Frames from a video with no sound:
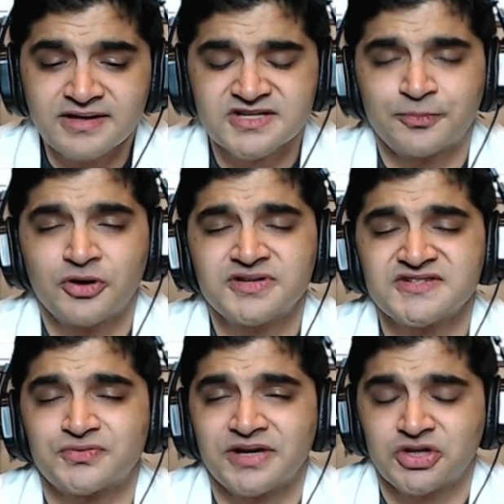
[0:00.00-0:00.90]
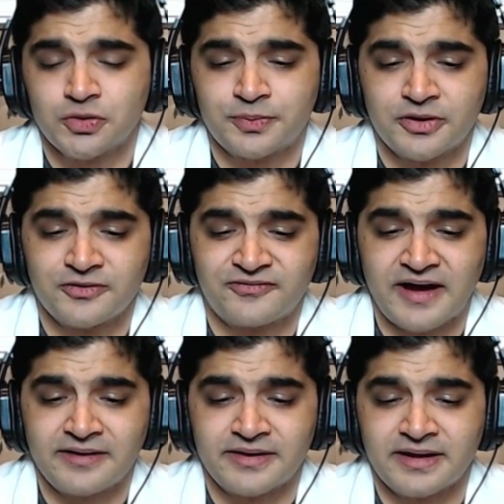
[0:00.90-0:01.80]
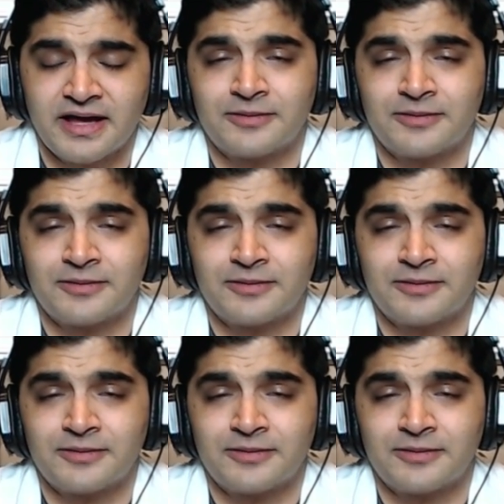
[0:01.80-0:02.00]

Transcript: to protest racial profiling